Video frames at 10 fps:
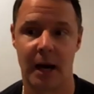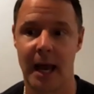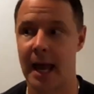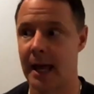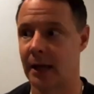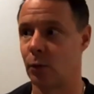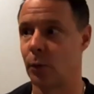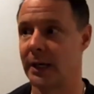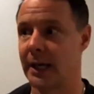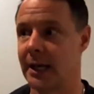and
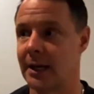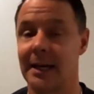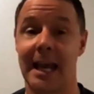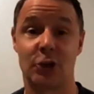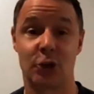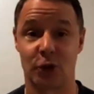we get nature